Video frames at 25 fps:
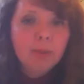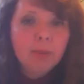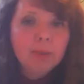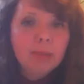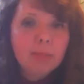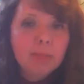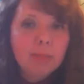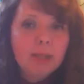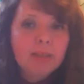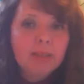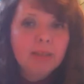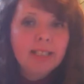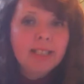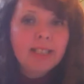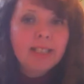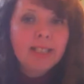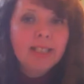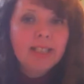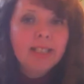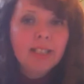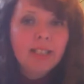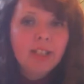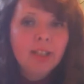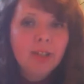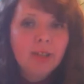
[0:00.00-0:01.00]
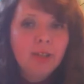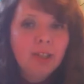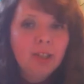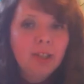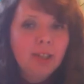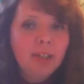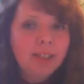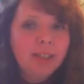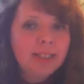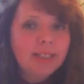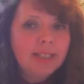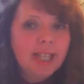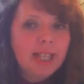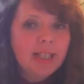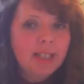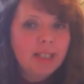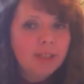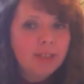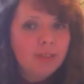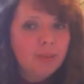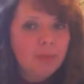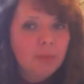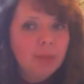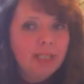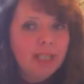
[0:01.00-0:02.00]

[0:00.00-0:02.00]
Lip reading: to us about since the new learner scales for